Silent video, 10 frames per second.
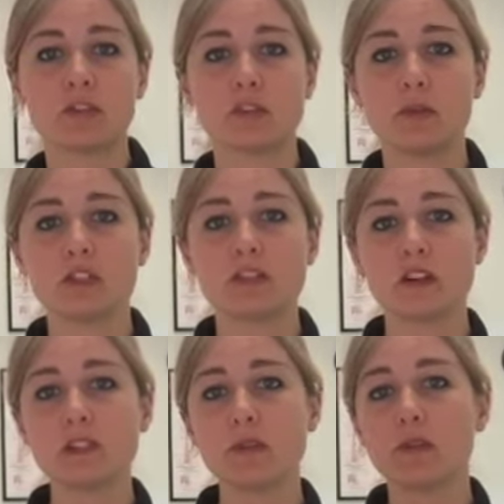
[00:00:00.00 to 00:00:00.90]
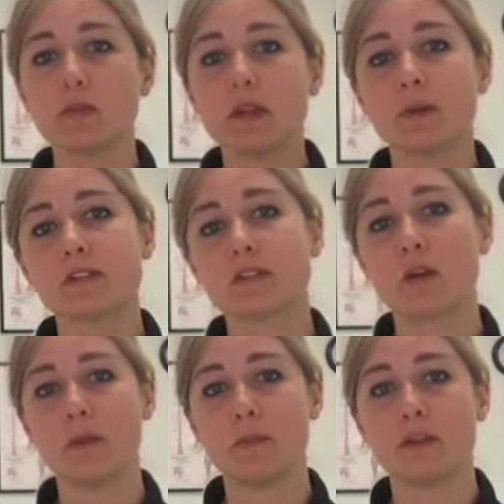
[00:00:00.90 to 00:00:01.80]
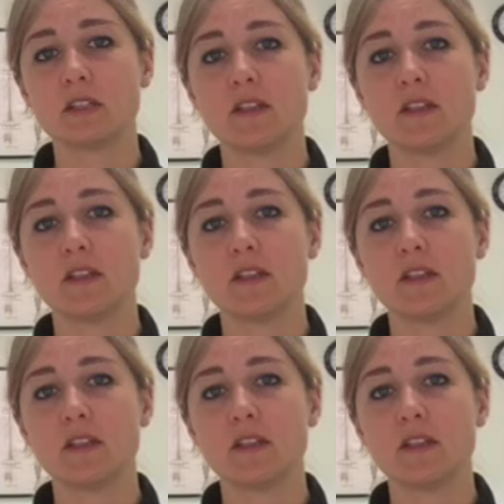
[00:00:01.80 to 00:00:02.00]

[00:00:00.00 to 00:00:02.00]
So we just ask for 3 months commitment,